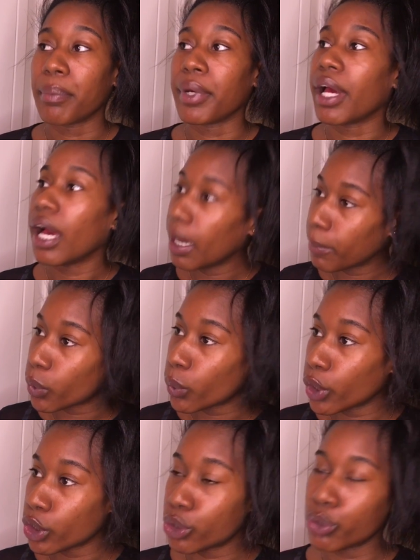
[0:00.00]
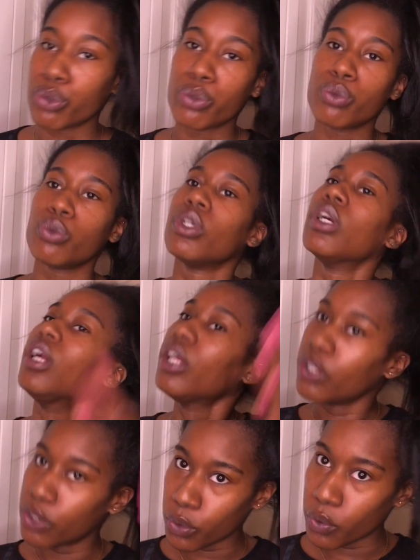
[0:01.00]
But I'm going to
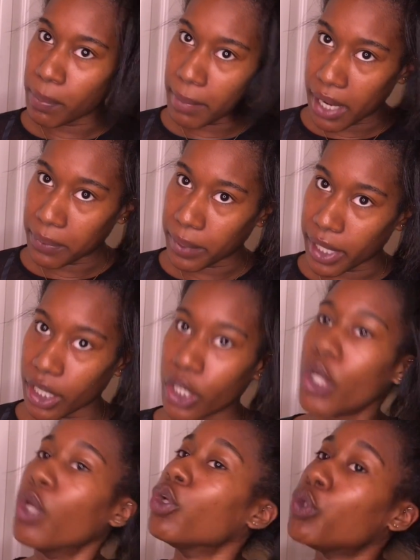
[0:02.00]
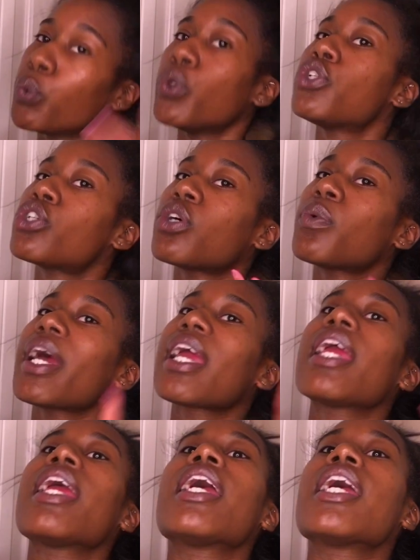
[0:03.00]
do it my way. Do it your
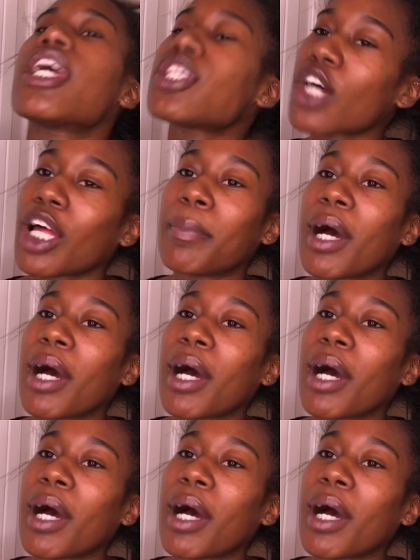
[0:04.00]
way. It's all